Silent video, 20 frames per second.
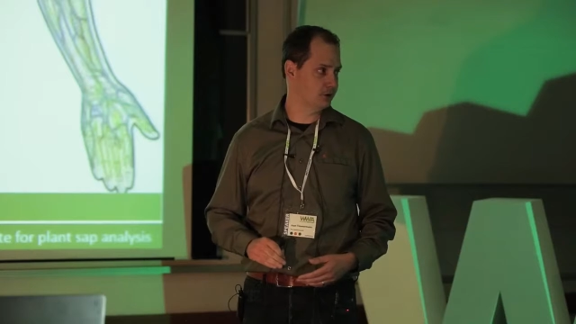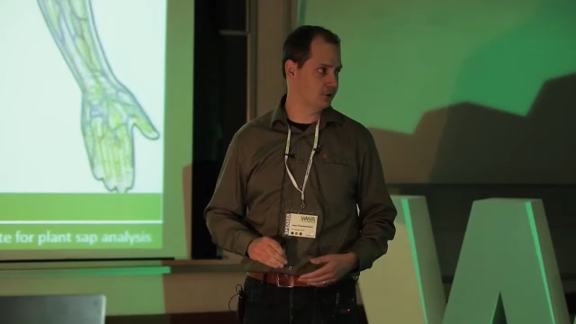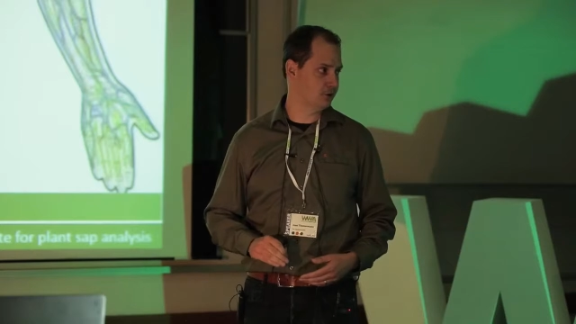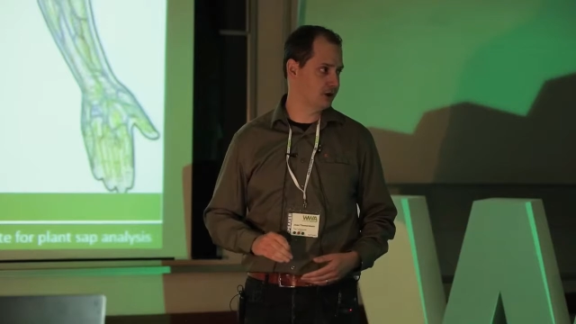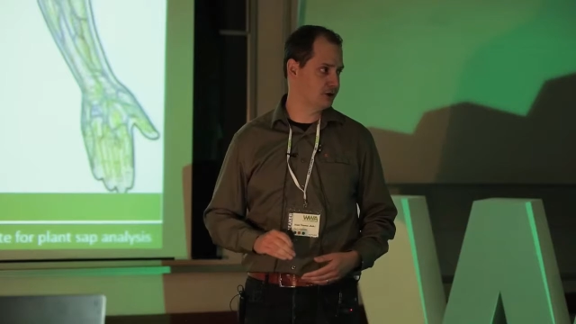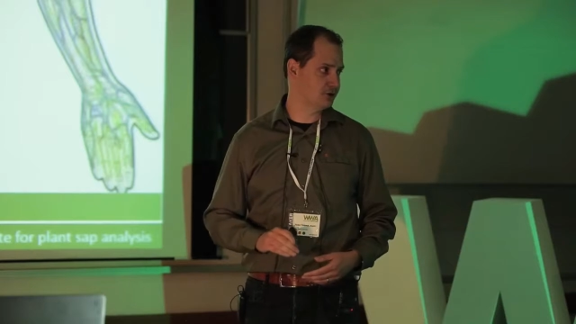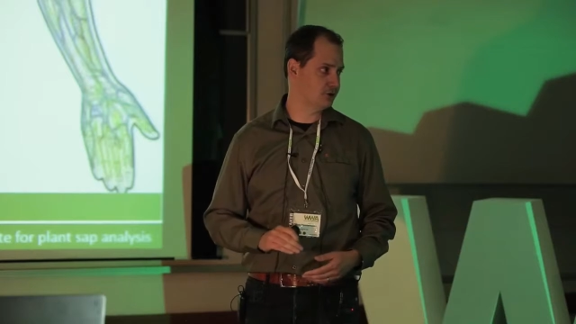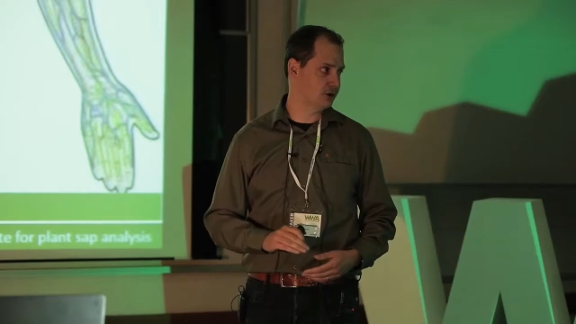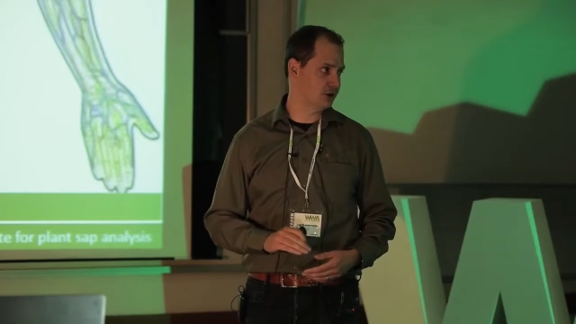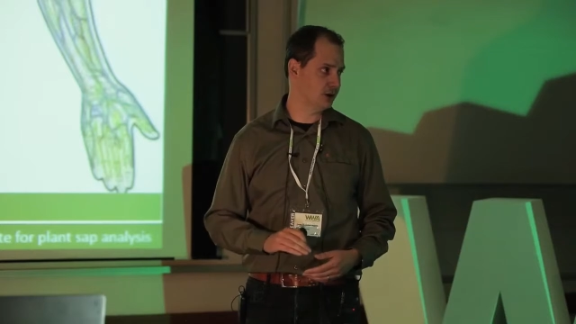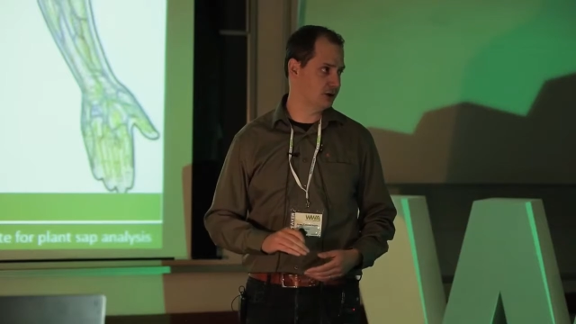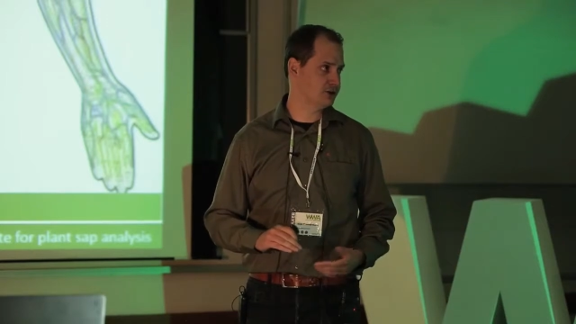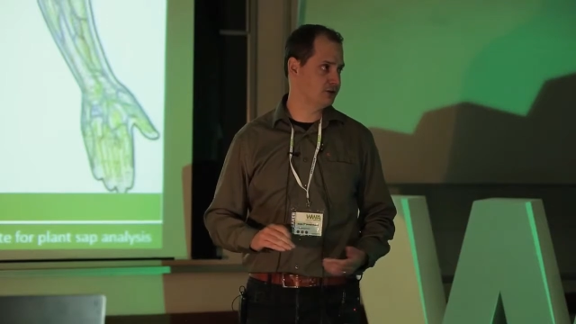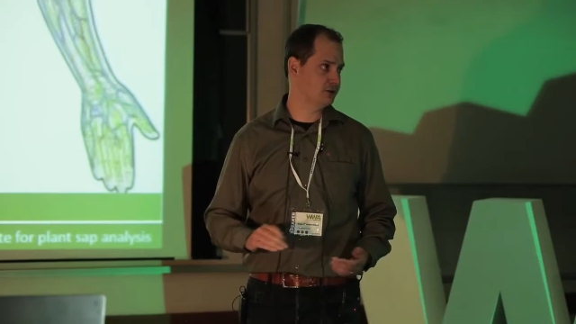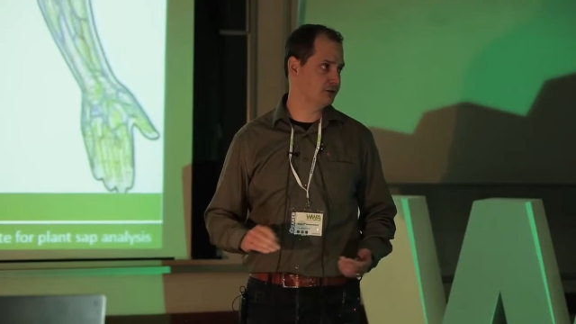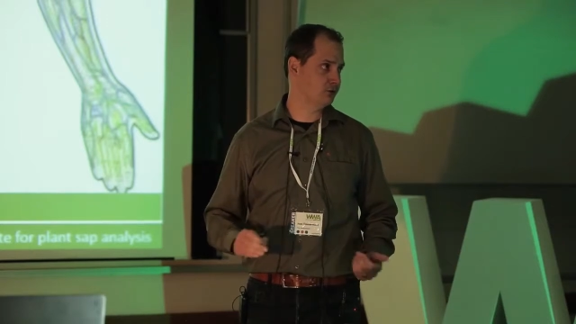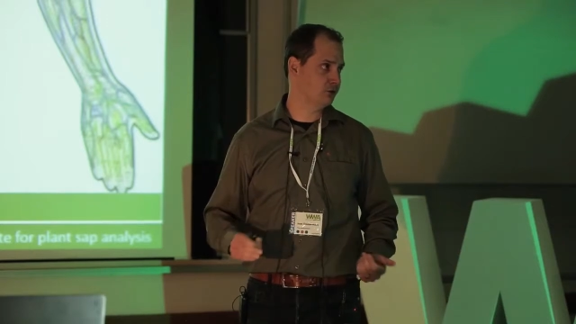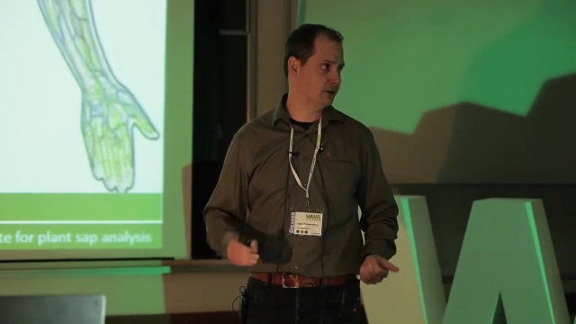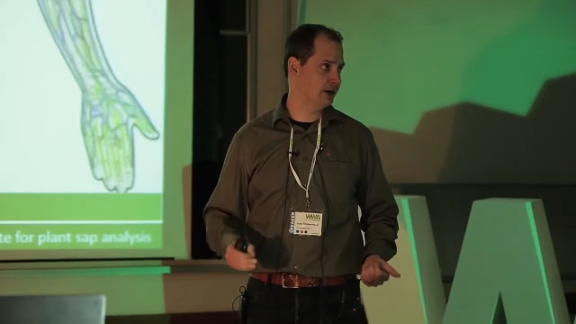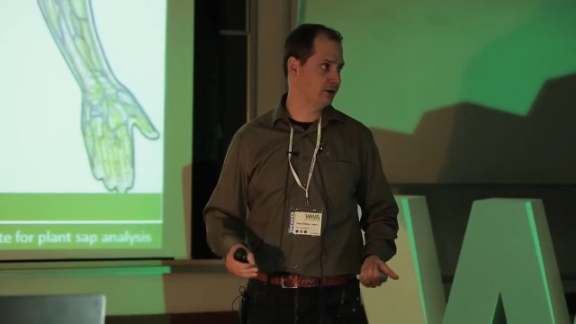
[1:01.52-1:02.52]
Otherwise you
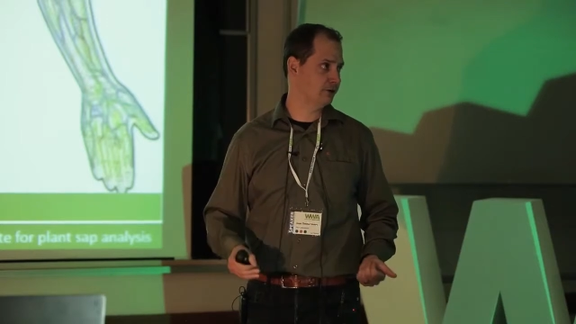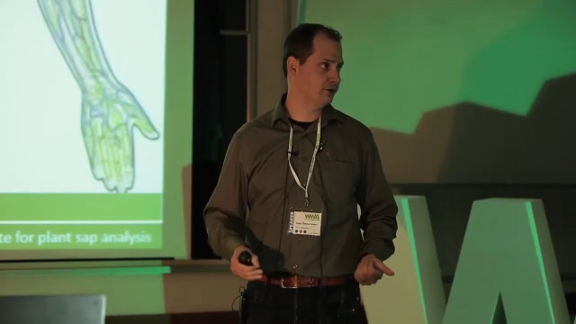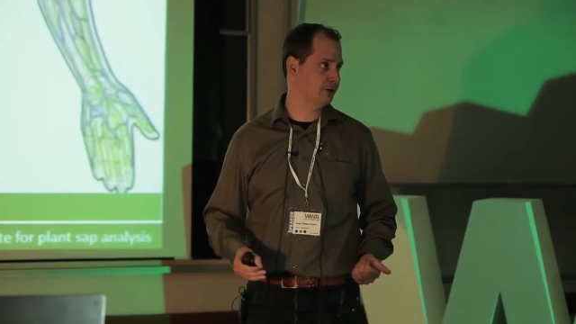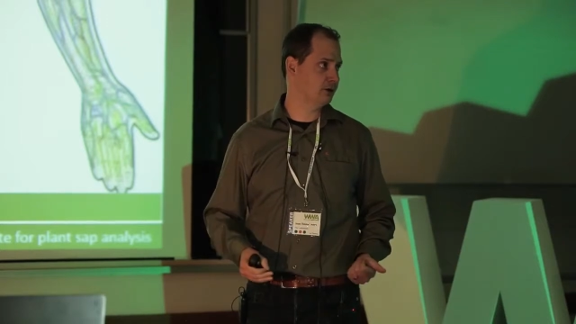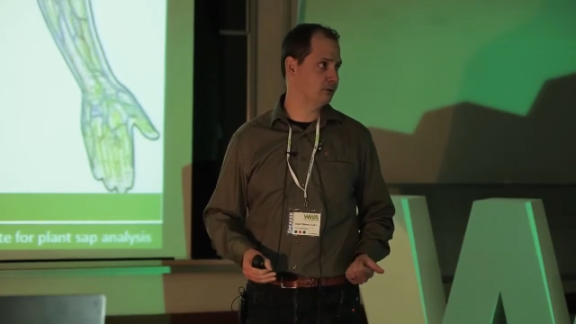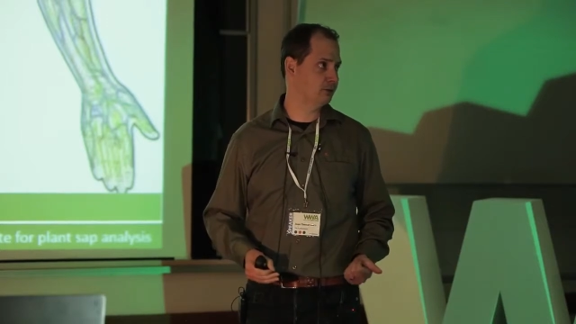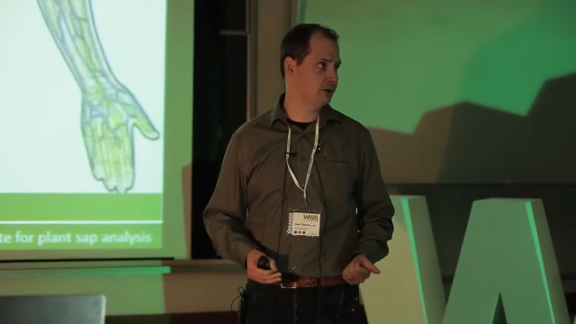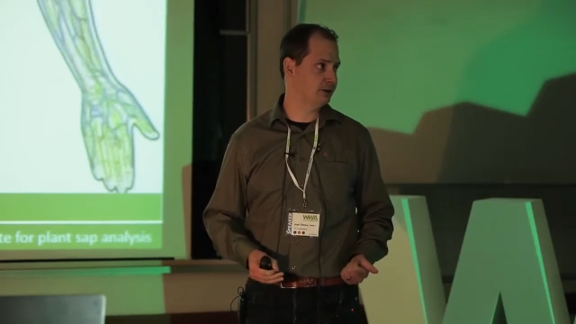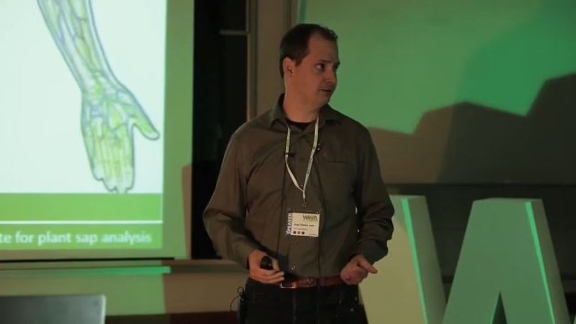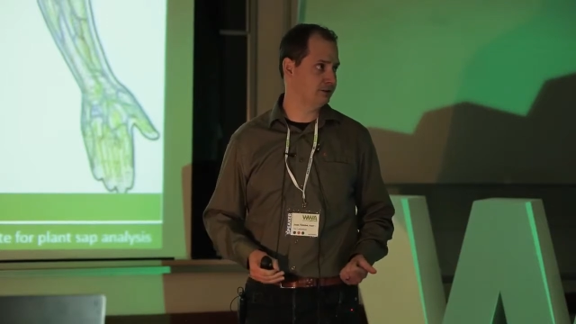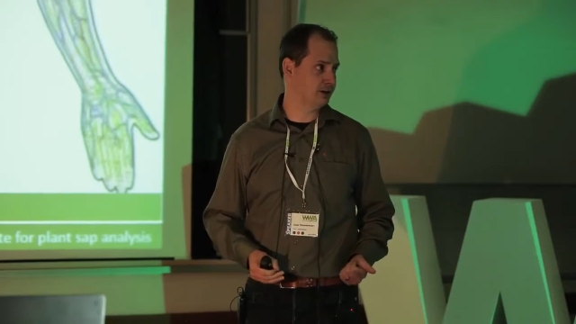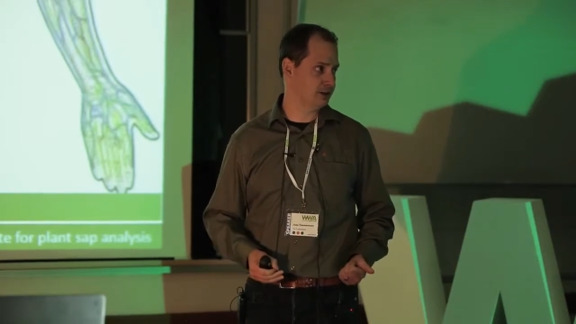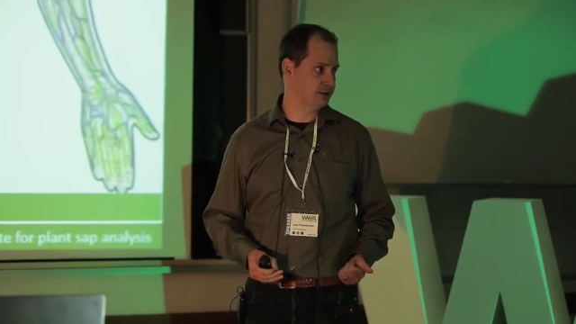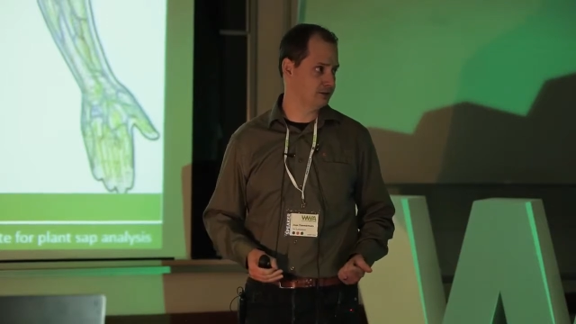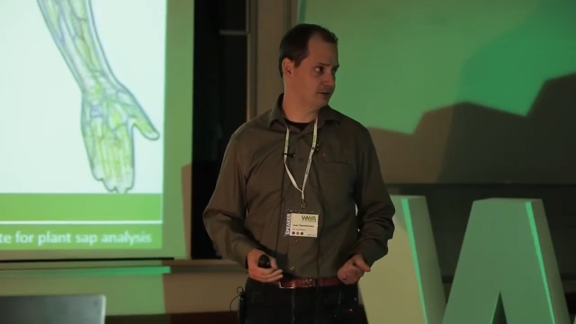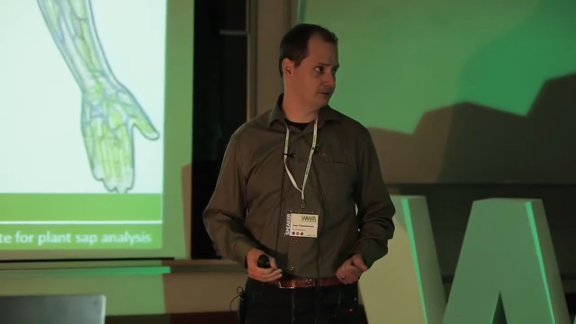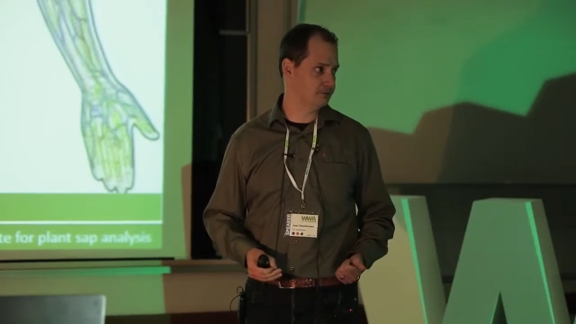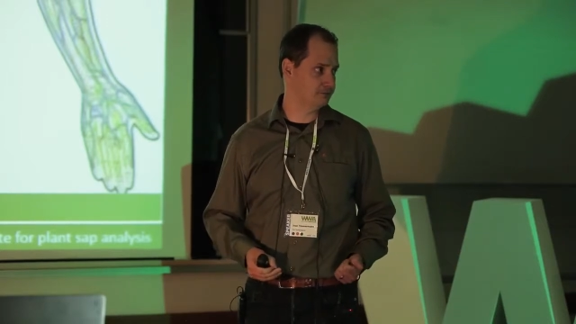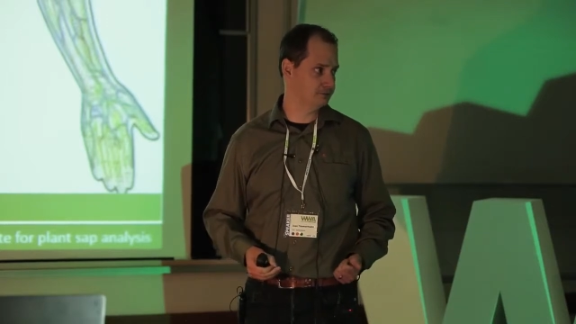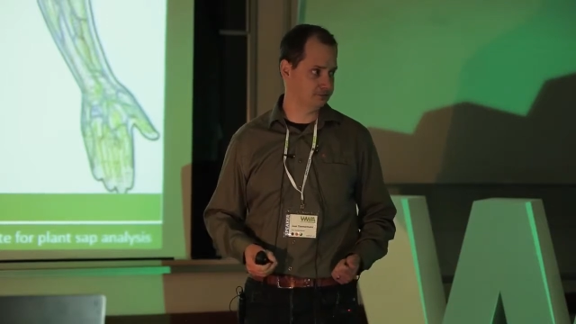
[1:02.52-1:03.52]
can't do anything with the
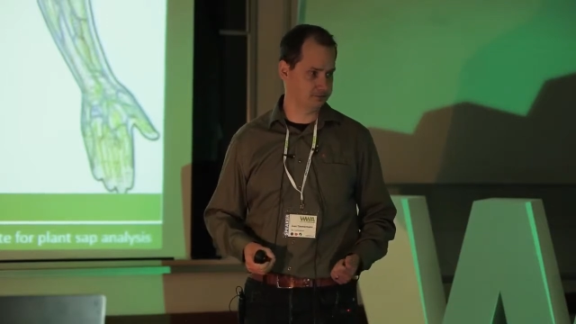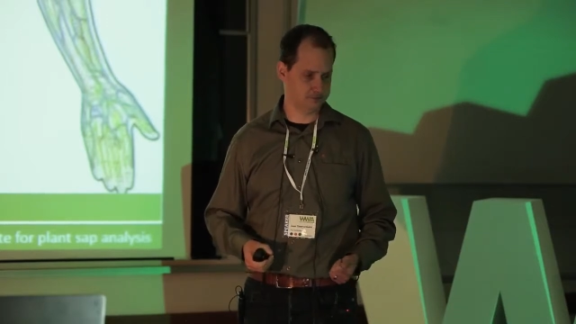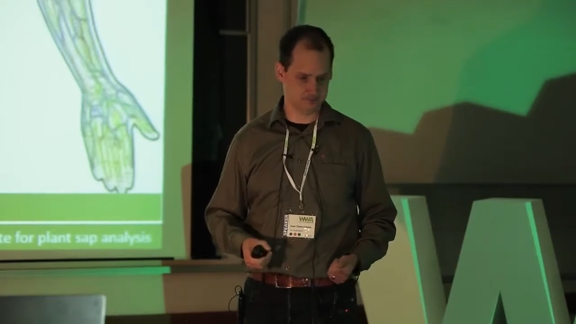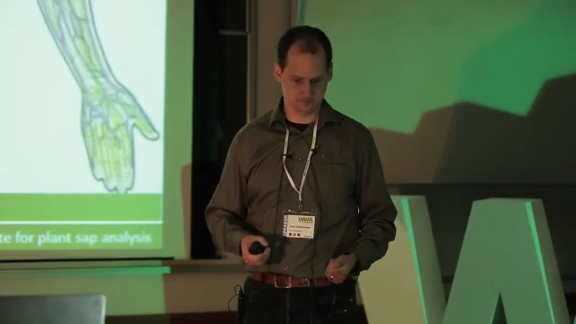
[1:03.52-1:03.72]
test.